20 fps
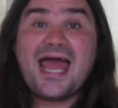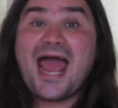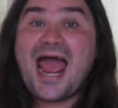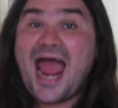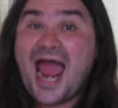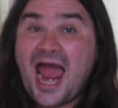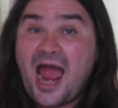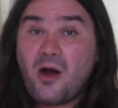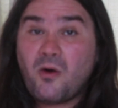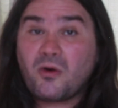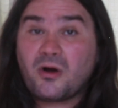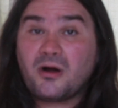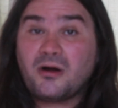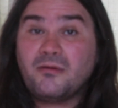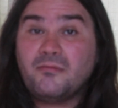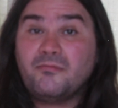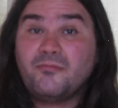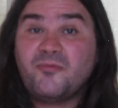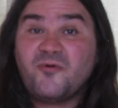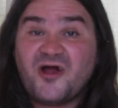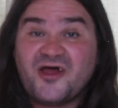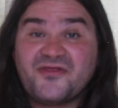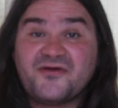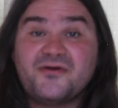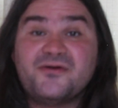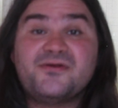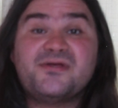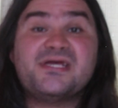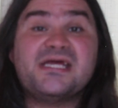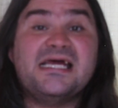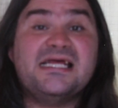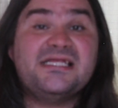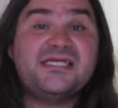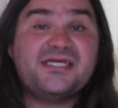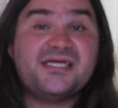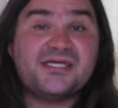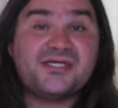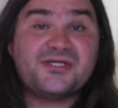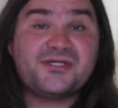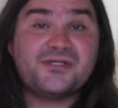Our brothers and
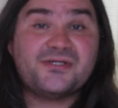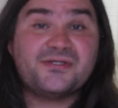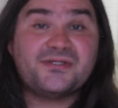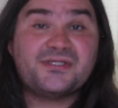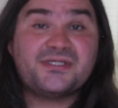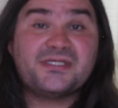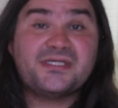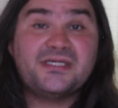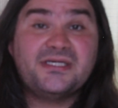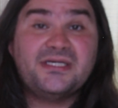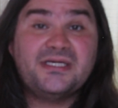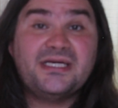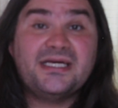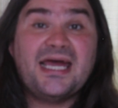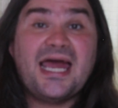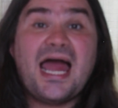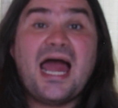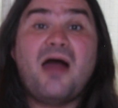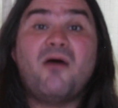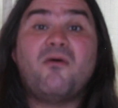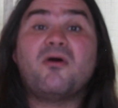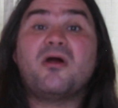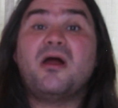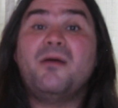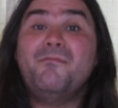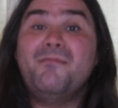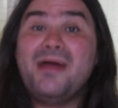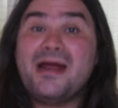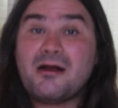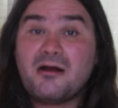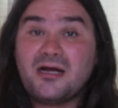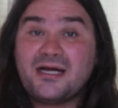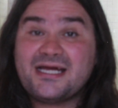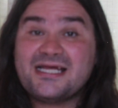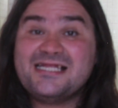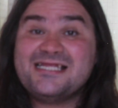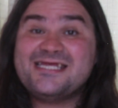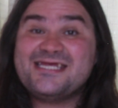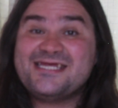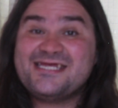sisters, our
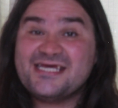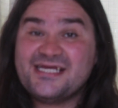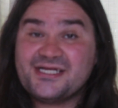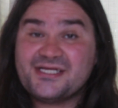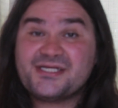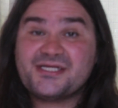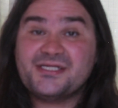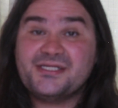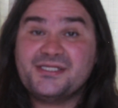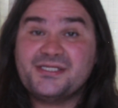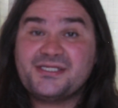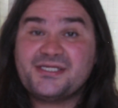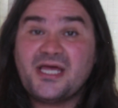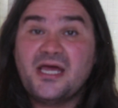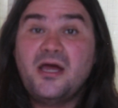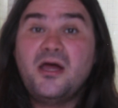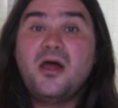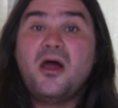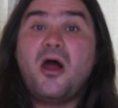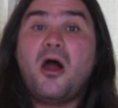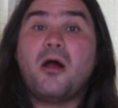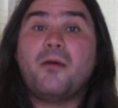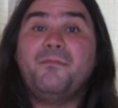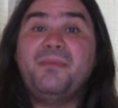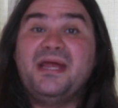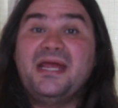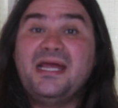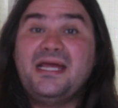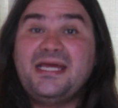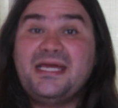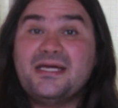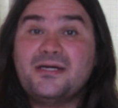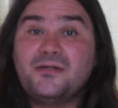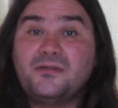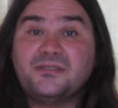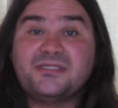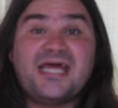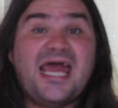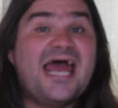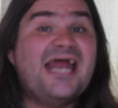American citizens, are being
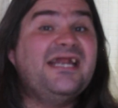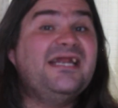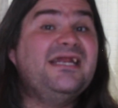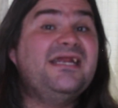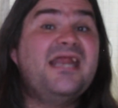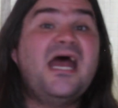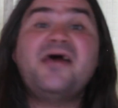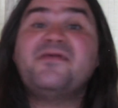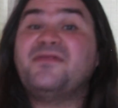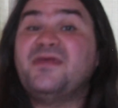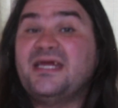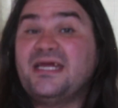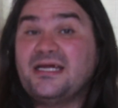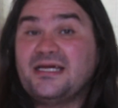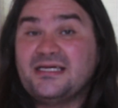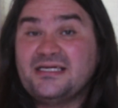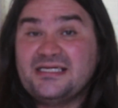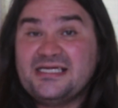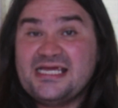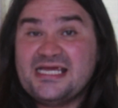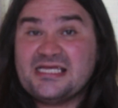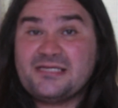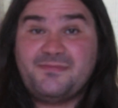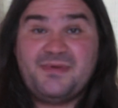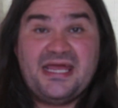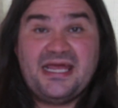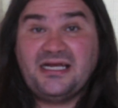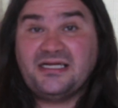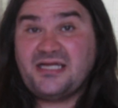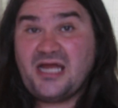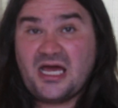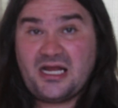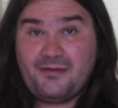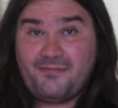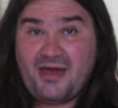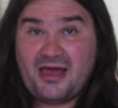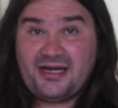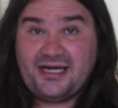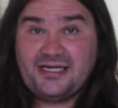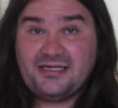killed, and nothing is being done
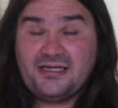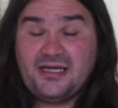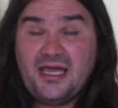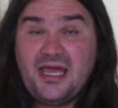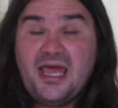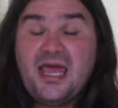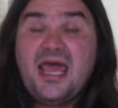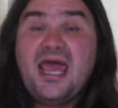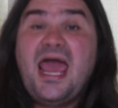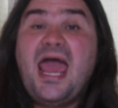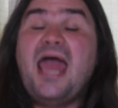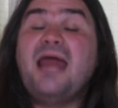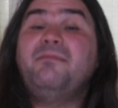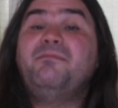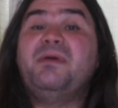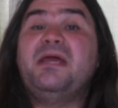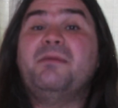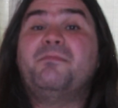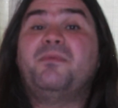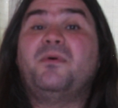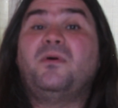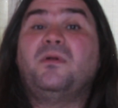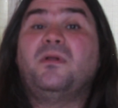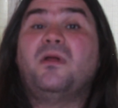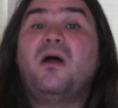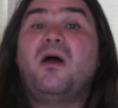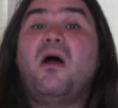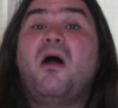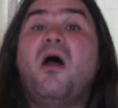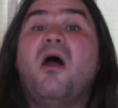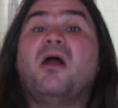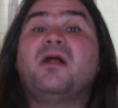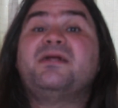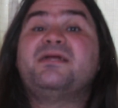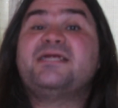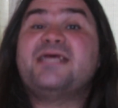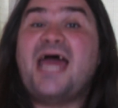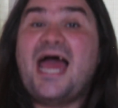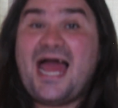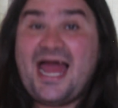about it. And people are
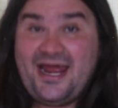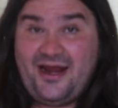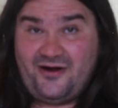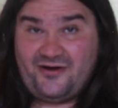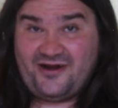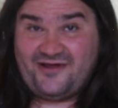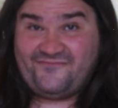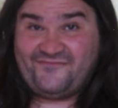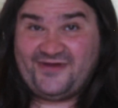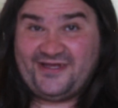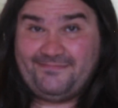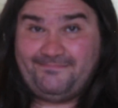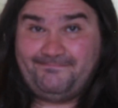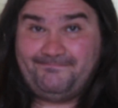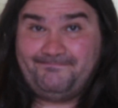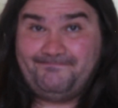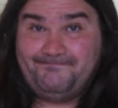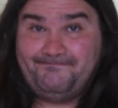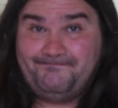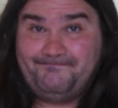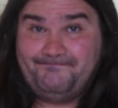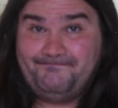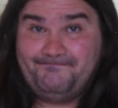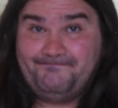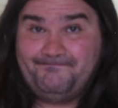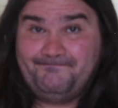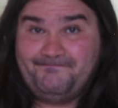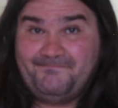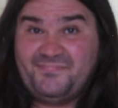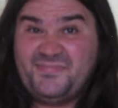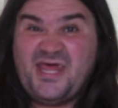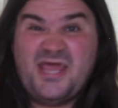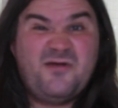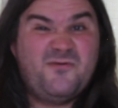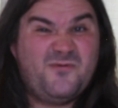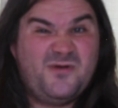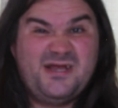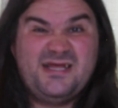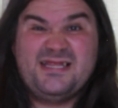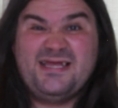tired of it. They
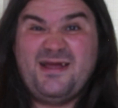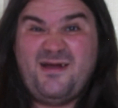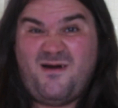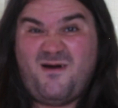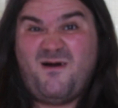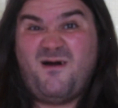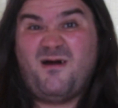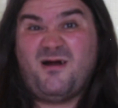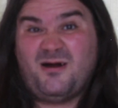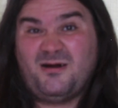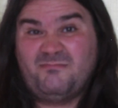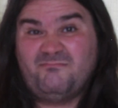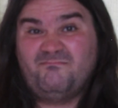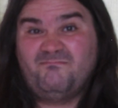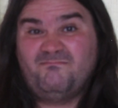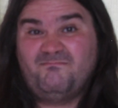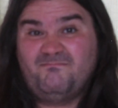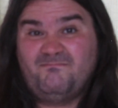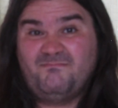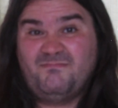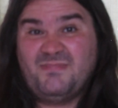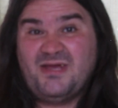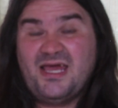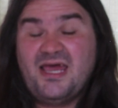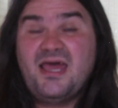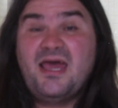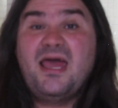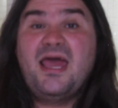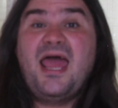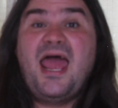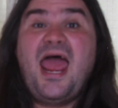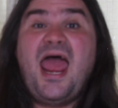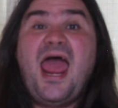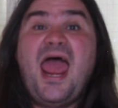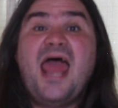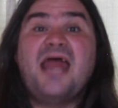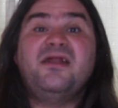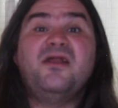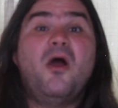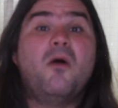really are.
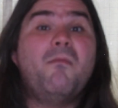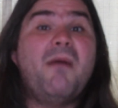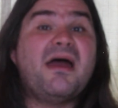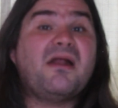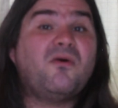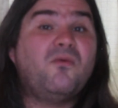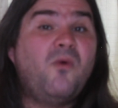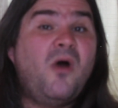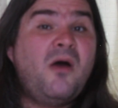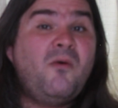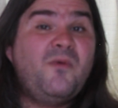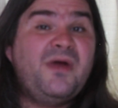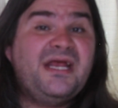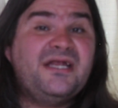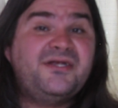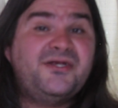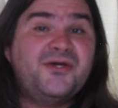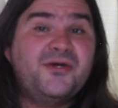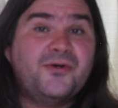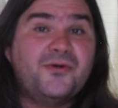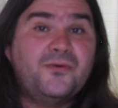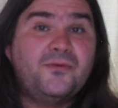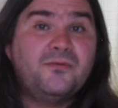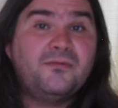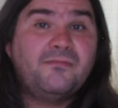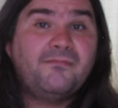And no matter what we do,